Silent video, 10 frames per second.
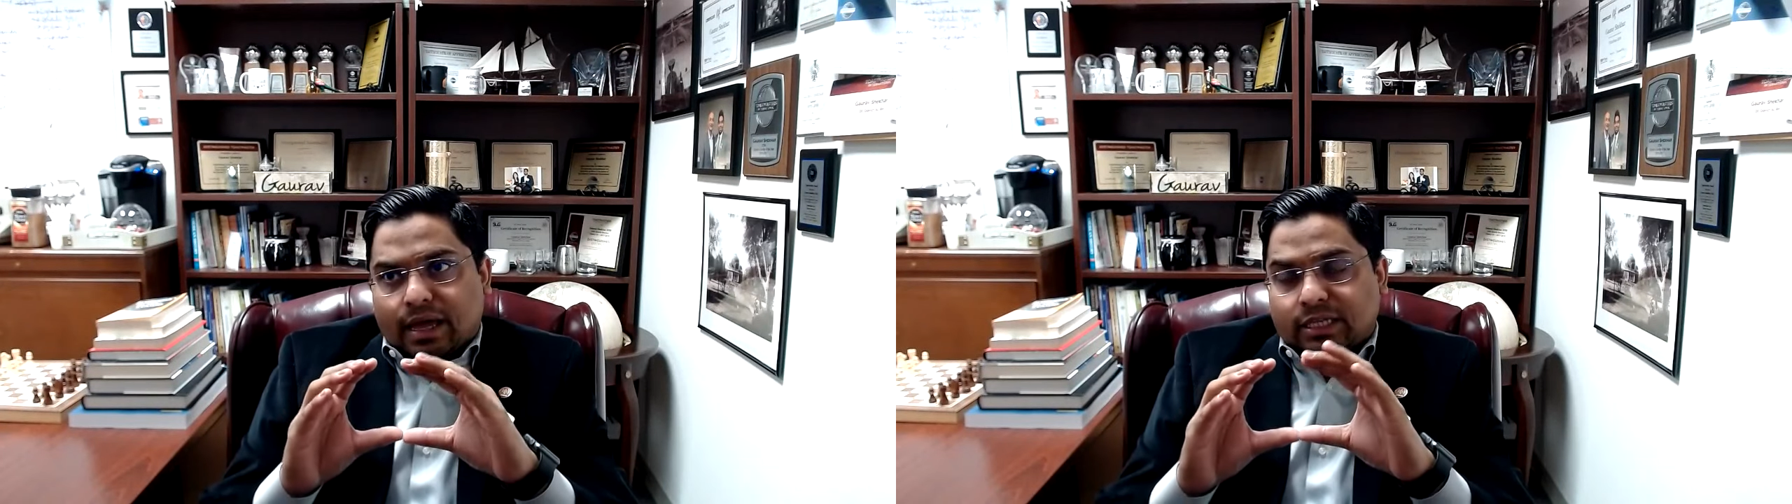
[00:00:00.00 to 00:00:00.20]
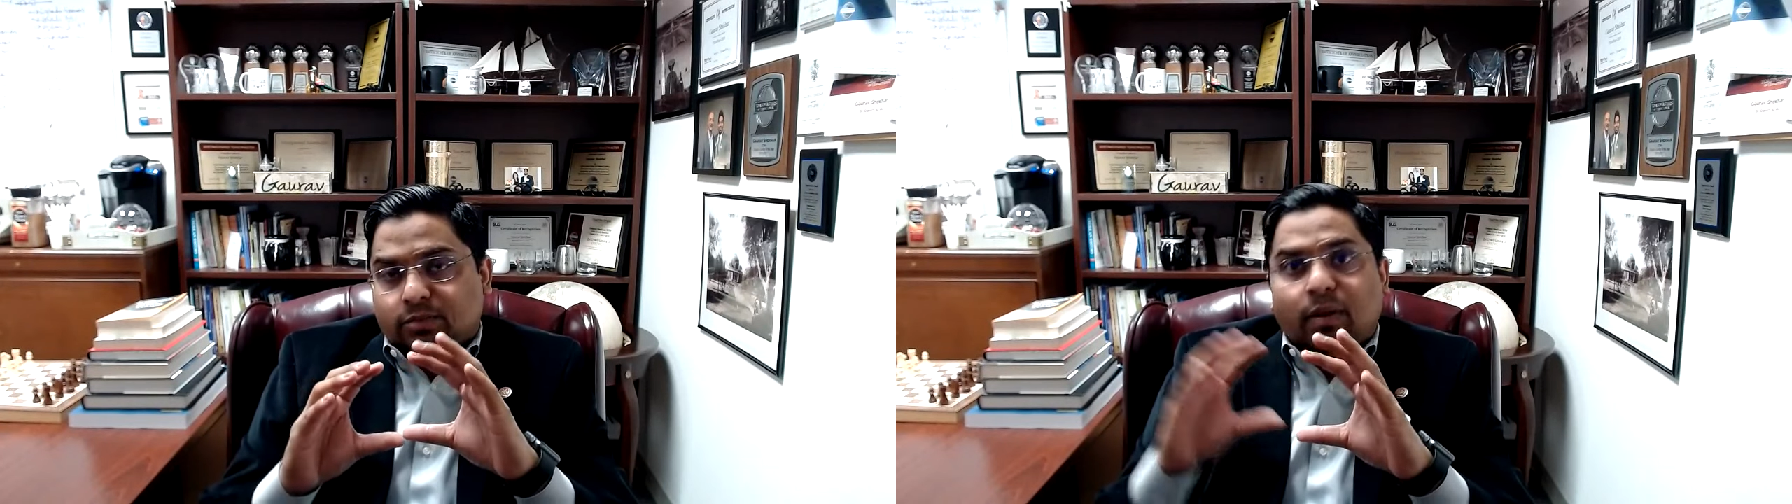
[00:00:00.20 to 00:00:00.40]

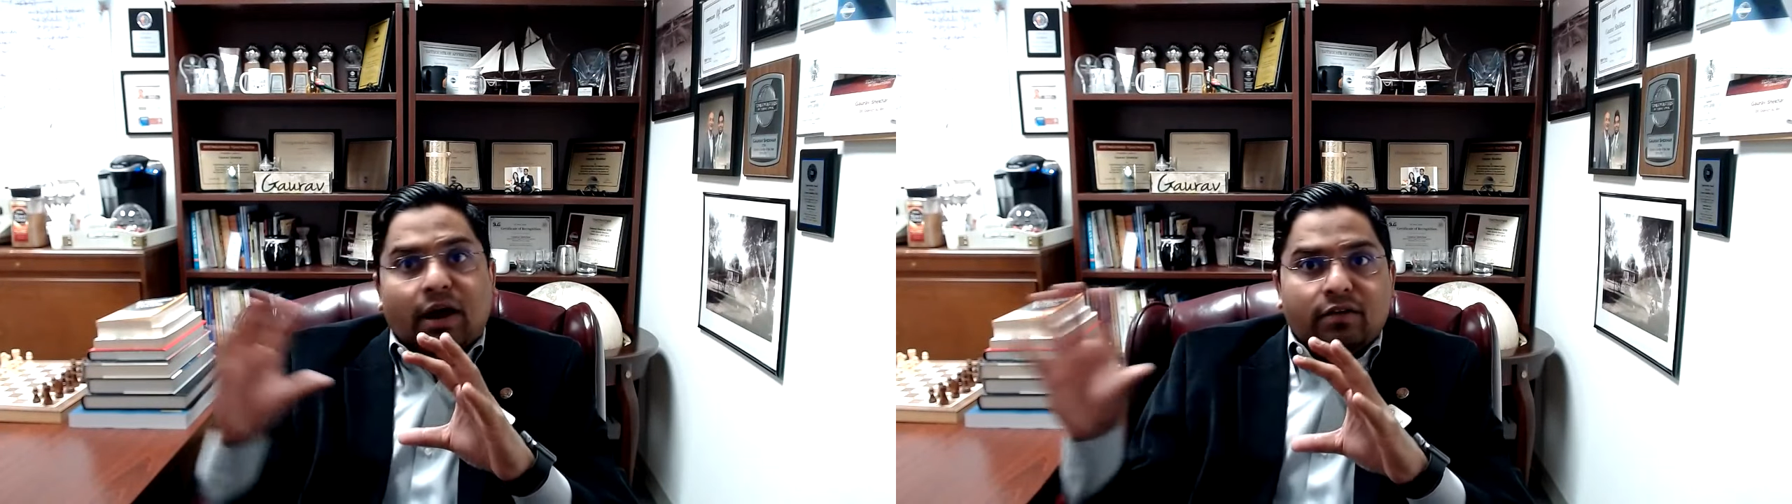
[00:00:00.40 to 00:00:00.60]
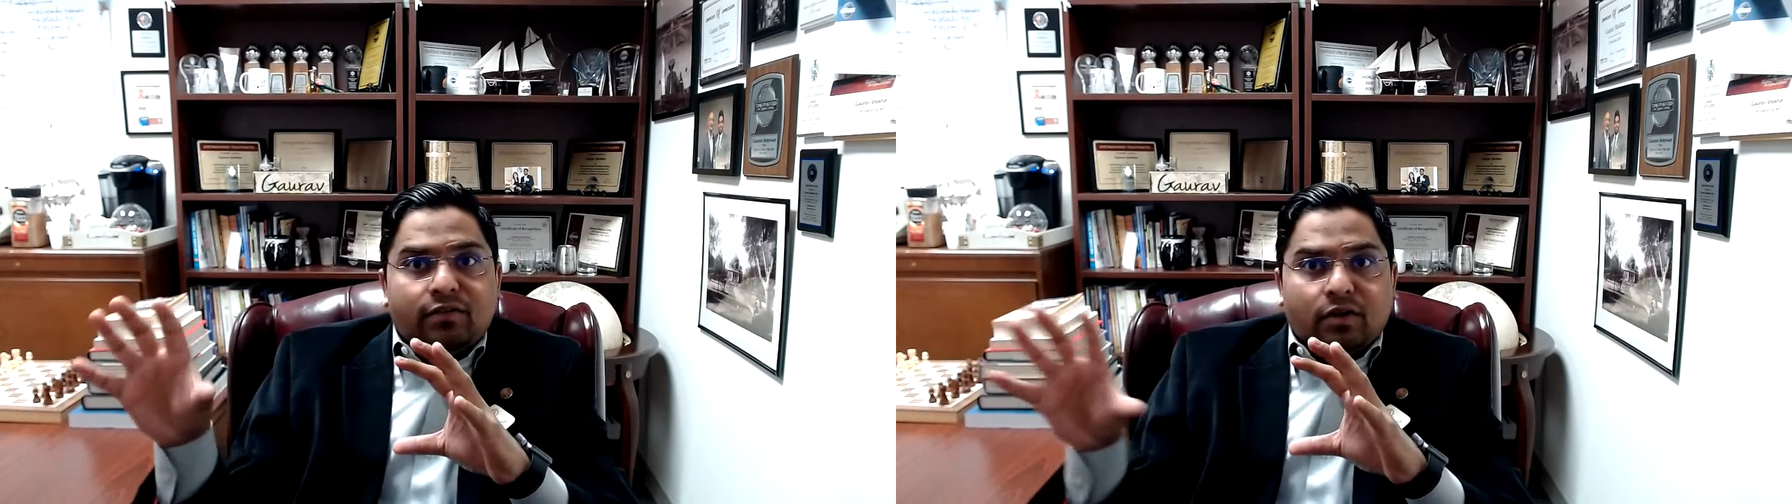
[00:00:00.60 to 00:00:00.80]
as
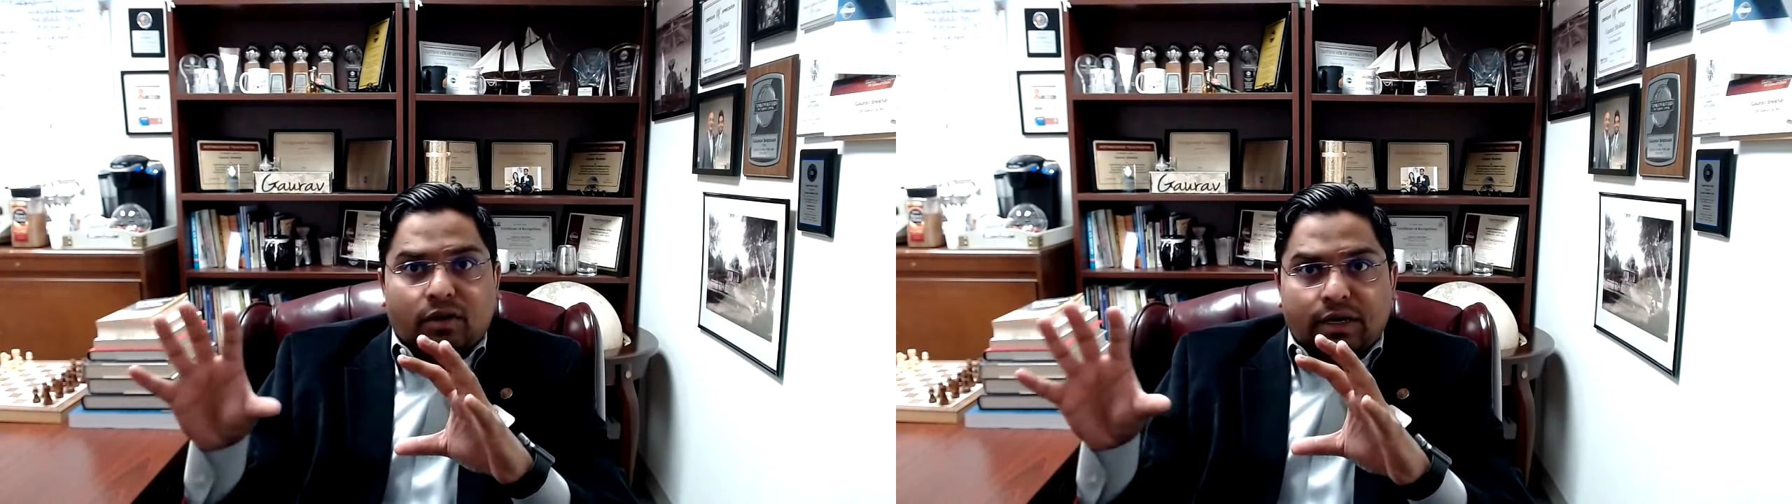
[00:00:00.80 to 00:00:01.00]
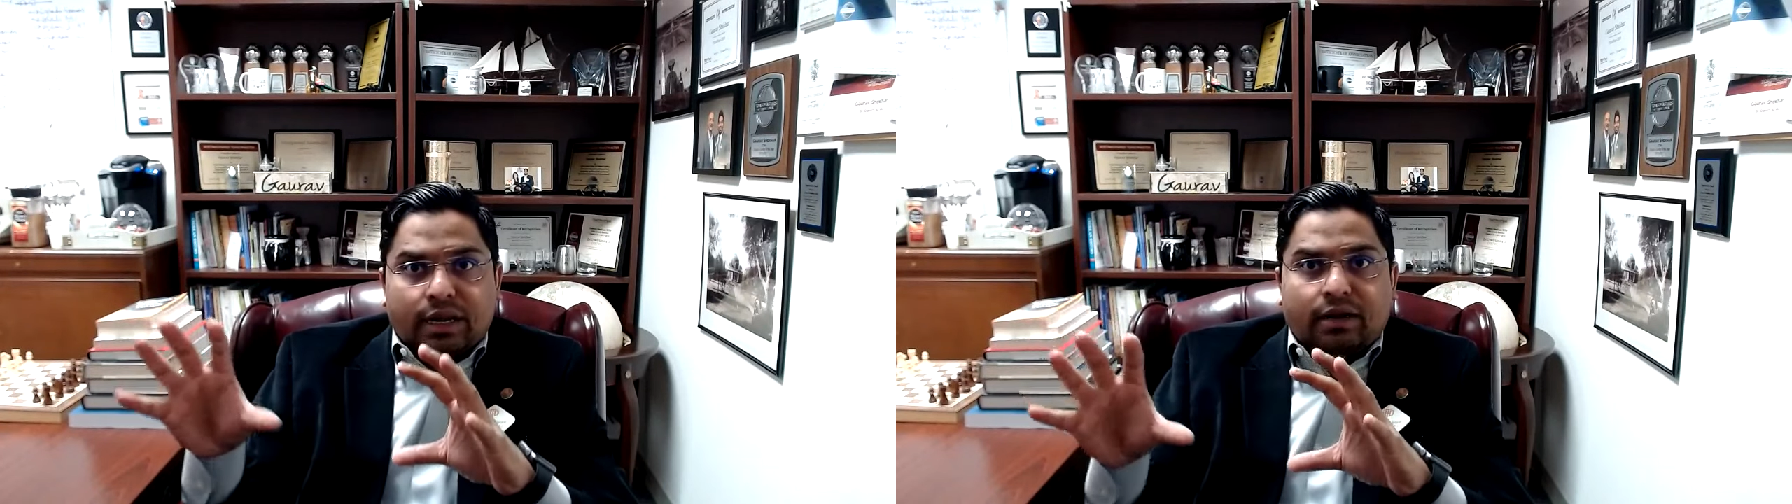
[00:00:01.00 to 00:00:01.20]
part of
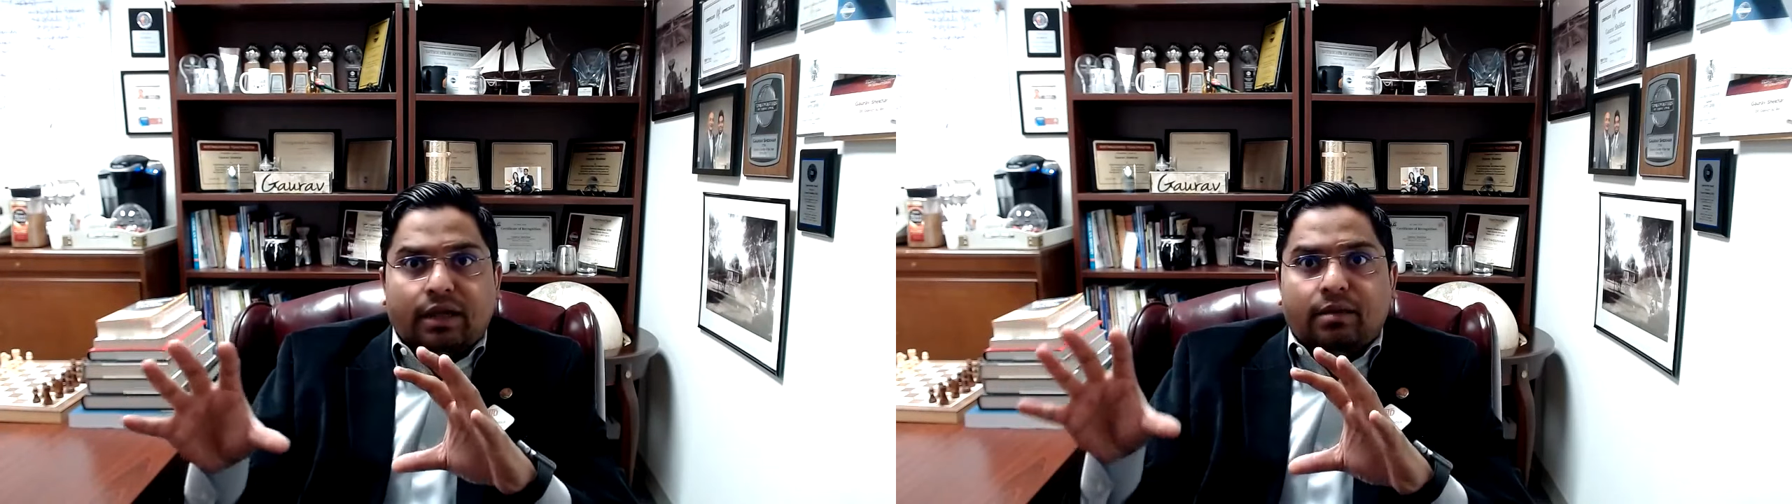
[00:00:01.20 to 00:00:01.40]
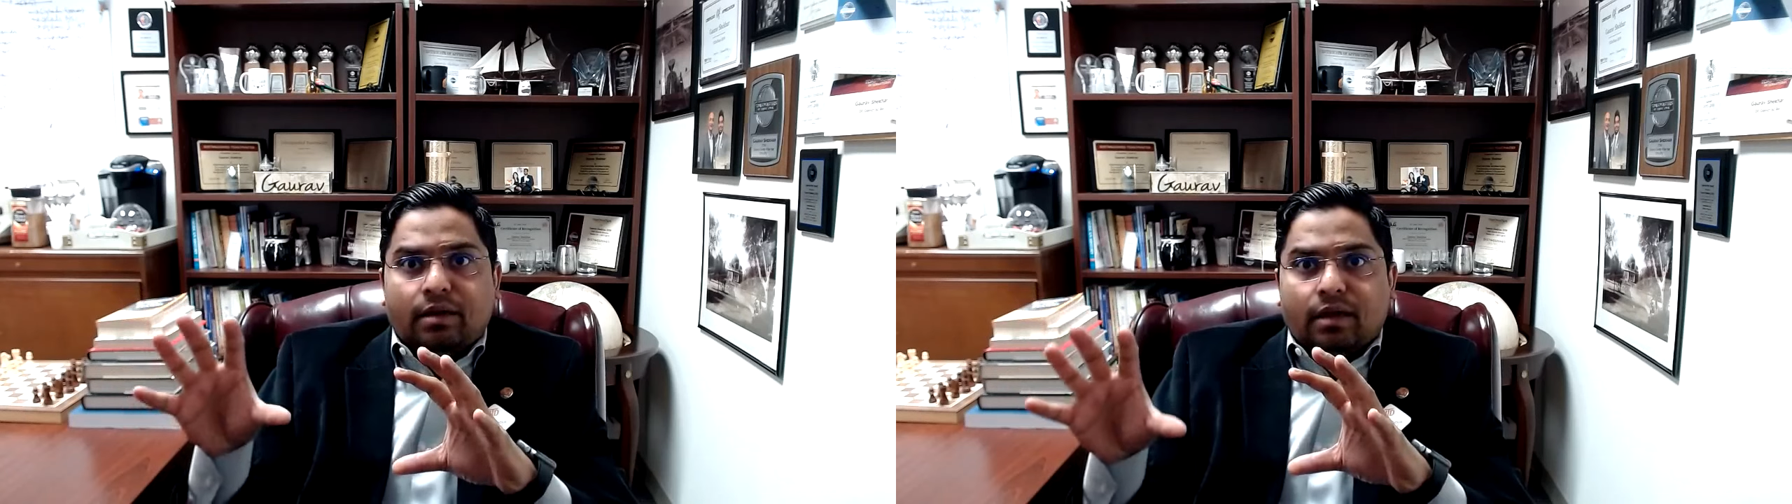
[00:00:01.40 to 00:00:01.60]
your
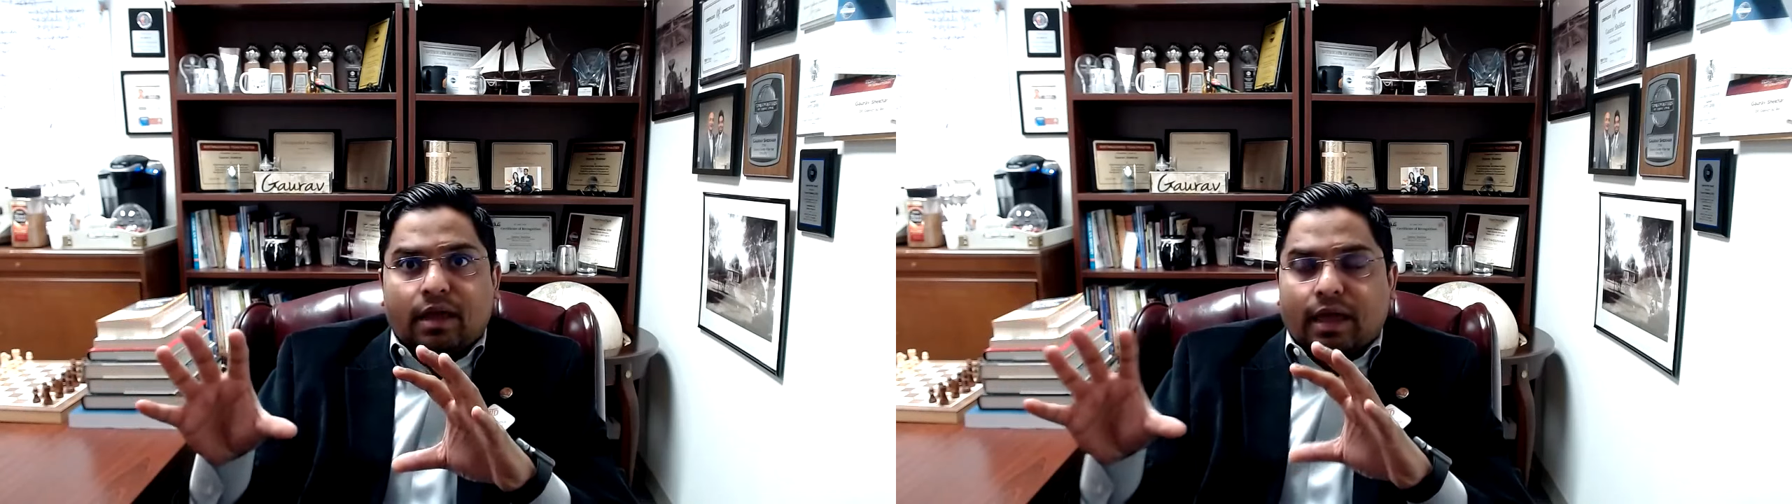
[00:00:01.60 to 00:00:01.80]
degree,